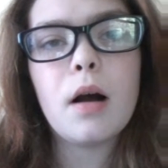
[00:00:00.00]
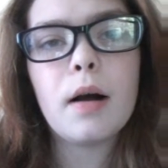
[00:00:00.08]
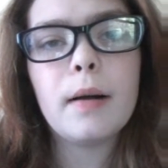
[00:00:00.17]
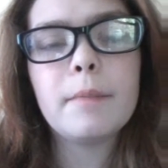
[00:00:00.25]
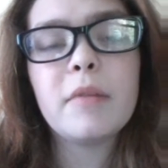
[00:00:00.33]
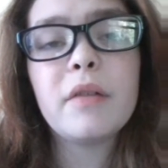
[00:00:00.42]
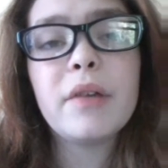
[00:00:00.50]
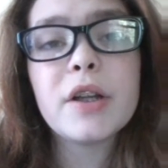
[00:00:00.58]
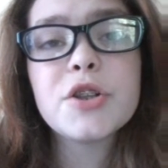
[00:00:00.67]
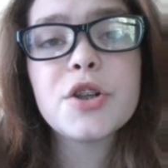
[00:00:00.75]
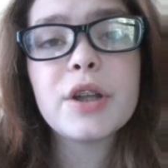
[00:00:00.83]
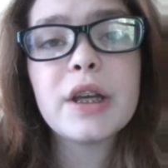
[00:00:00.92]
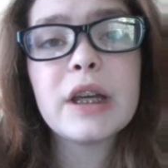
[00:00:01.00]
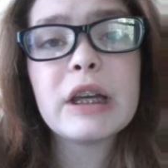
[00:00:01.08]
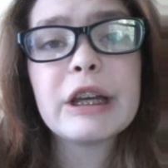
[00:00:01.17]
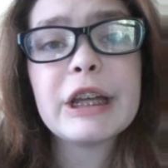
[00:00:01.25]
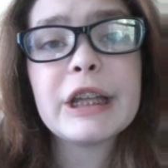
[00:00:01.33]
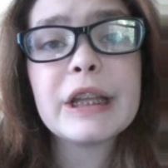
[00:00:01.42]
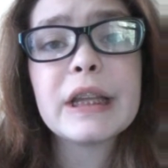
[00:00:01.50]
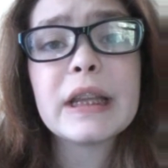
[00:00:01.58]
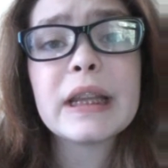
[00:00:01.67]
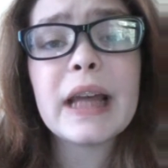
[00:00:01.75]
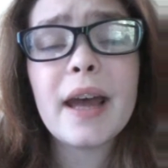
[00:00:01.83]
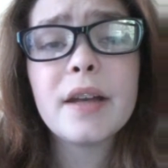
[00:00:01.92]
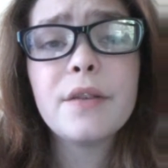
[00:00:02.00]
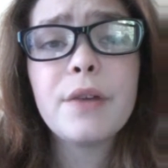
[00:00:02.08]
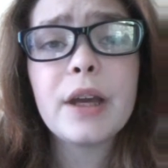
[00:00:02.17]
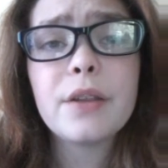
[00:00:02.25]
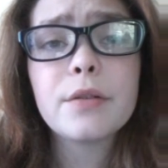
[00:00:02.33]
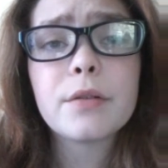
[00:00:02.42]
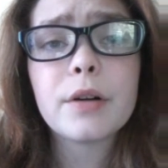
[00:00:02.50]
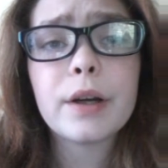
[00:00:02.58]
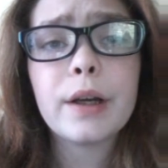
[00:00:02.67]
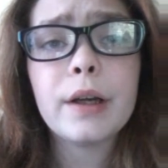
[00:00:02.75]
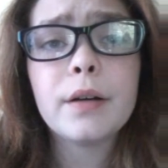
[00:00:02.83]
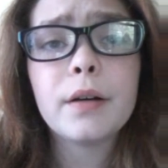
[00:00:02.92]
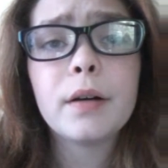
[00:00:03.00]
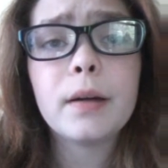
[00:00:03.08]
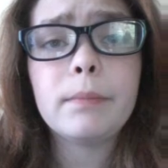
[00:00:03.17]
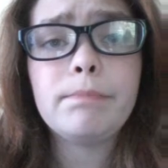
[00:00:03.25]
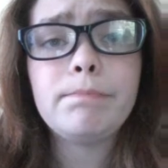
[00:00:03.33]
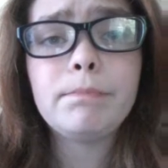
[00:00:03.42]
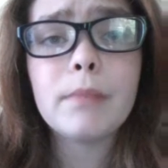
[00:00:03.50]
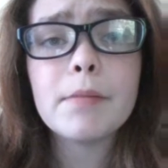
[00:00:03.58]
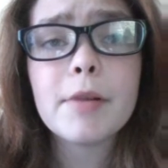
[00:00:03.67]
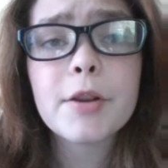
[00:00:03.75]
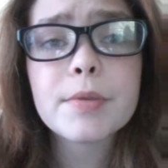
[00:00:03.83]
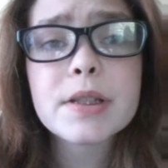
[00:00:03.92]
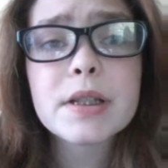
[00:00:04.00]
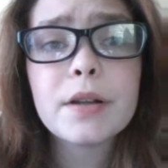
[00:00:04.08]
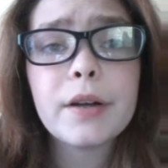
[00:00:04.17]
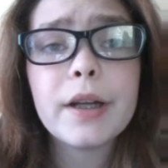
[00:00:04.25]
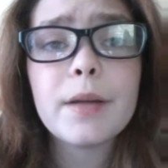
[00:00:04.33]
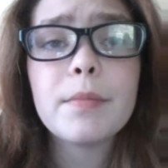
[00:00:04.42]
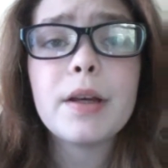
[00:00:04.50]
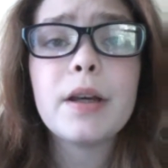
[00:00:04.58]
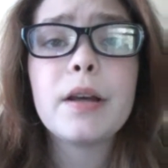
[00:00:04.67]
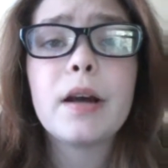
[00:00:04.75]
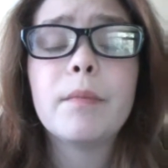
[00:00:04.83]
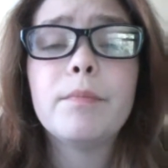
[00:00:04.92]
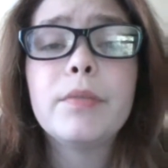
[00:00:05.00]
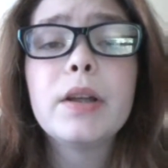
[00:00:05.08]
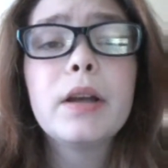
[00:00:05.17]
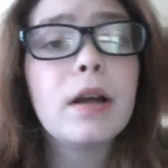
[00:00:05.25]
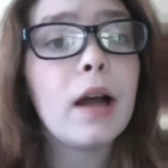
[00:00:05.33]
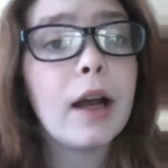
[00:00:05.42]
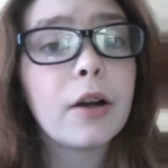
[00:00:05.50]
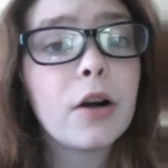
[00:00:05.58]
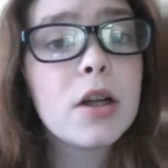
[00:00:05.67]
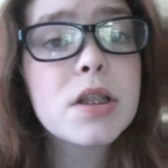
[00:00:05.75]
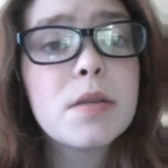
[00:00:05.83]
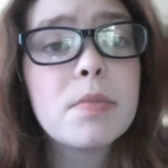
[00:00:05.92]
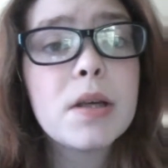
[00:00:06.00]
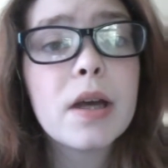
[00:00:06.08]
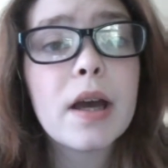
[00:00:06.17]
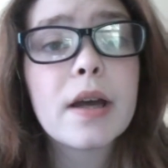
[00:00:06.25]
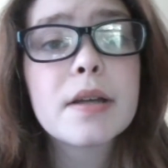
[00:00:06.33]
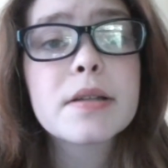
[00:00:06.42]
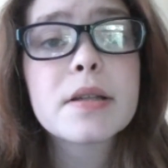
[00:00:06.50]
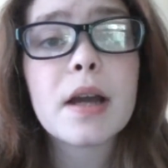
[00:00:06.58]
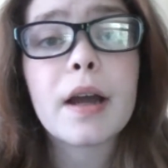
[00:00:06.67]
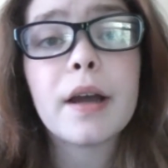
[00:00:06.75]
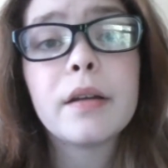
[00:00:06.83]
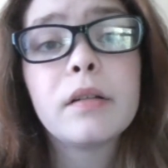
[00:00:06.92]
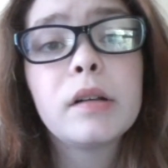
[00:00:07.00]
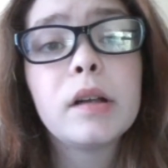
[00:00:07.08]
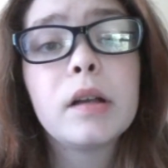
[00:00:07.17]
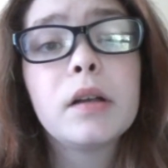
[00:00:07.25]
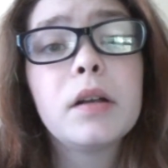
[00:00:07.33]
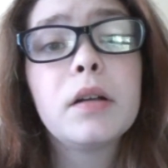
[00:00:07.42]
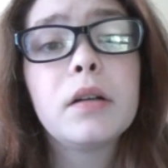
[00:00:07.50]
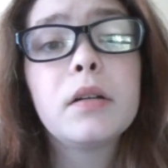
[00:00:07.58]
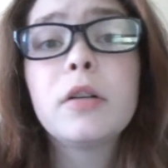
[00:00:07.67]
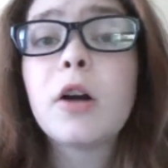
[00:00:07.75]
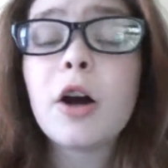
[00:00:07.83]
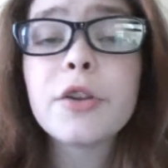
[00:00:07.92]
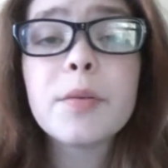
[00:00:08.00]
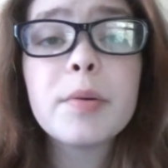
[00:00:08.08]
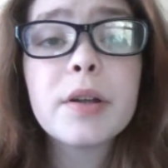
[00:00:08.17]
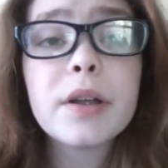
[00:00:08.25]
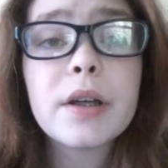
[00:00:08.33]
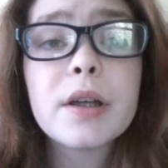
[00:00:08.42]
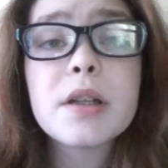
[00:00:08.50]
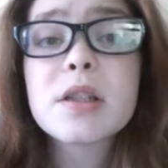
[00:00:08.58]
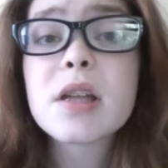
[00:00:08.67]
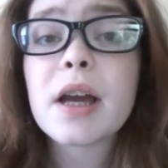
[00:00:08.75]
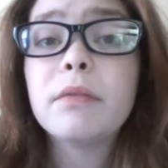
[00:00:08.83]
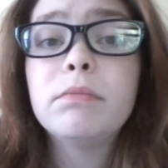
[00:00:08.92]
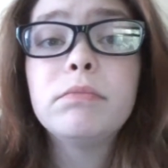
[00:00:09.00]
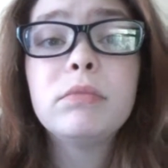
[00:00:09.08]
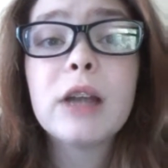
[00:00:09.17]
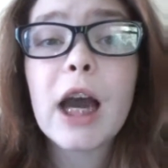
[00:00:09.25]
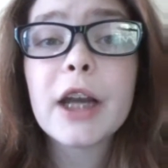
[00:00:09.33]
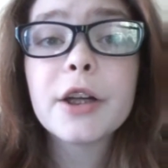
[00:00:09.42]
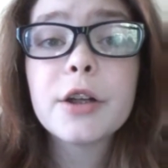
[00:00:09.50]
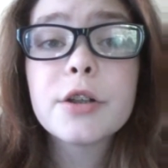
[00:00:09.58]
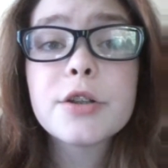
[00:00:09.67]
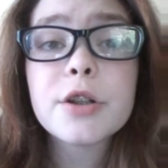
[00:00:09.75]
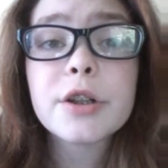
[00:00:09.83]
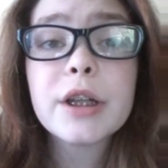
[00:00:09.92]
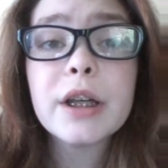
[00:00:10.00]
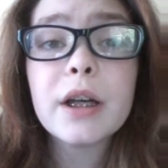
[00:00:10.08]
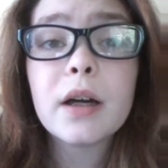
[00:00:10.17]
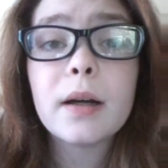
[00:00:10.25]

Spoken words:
Eventually, in the end of 8th grade, my mother was still hitting me. I called CPS, I called the police, I got an attorney.